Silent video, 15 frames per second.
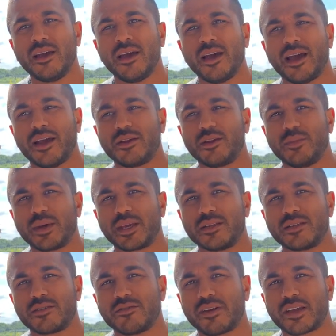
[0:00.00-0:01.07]
and you begin
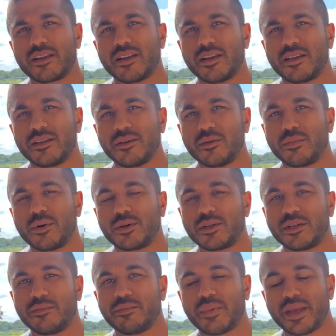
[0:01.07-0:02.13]
to regulate your
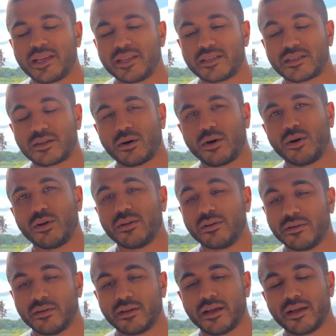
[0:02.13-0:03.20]
body based
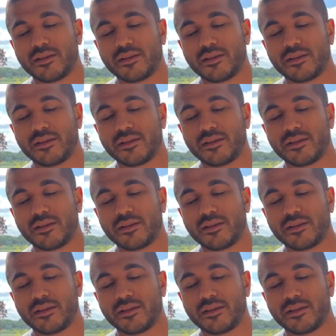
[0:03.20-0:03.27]
on